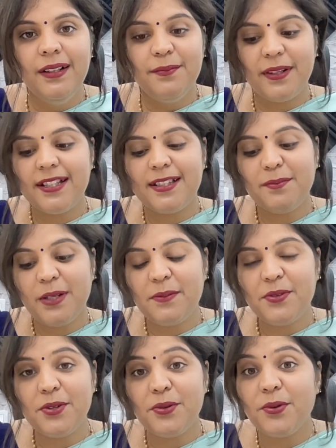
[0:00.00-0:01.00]
because
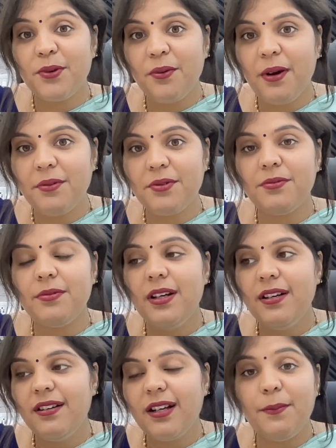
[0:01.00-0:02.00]
sometimes you don't know how to
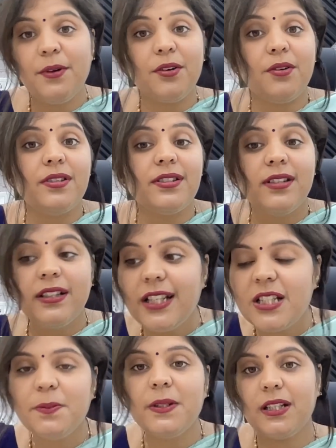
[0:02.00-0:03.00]
come across
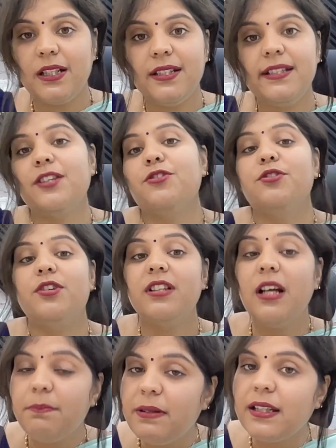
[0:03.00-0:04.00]
this particular section or
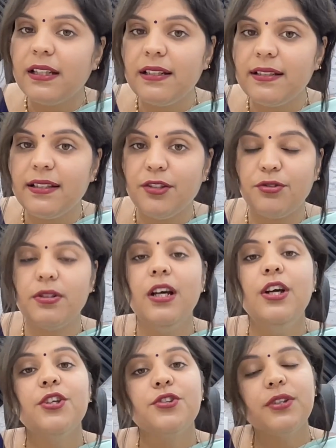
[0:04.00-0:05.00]
that particular session.
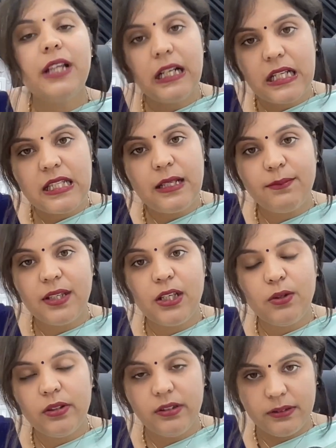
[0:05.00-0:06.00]
So that is something
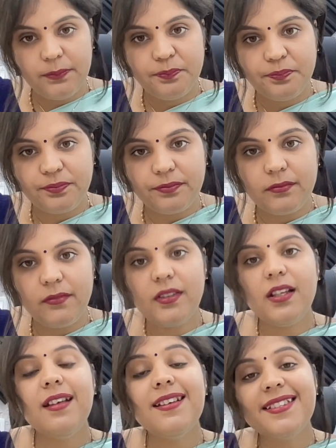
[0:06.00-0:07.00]
you learn.
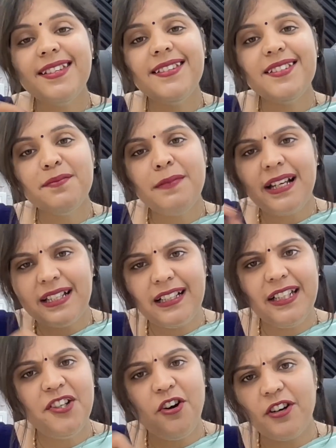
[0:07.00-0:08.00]

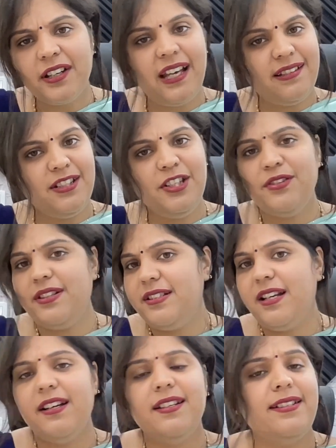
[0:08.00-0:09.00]
Systematically organizing your
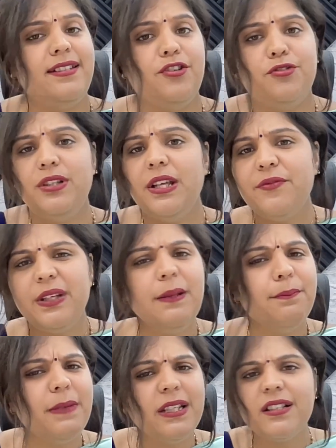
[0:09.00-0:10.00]
entire session. Every
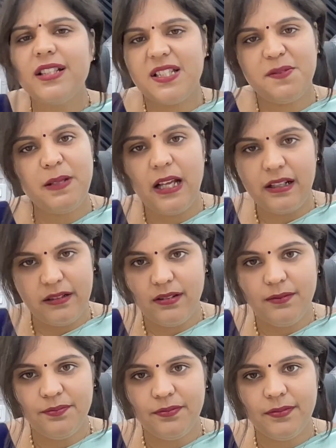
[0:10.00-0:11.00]
minute is planned.
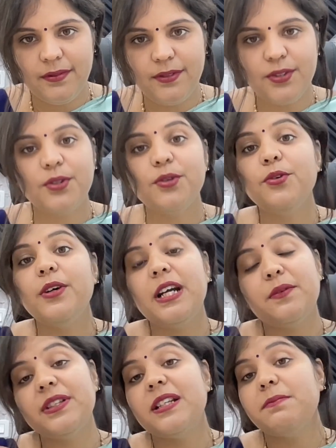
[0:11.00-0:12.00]
So you go ahead
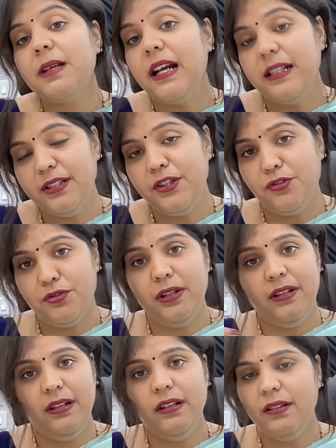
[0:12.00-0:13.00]
with that planned session
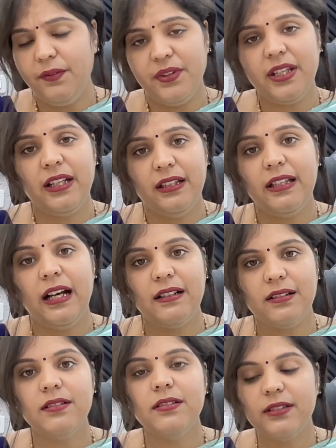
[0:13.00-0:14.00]
and everything in
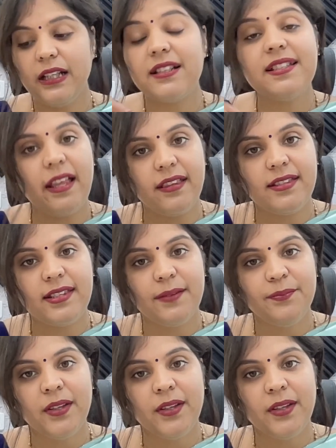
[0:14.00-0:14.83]
that sense.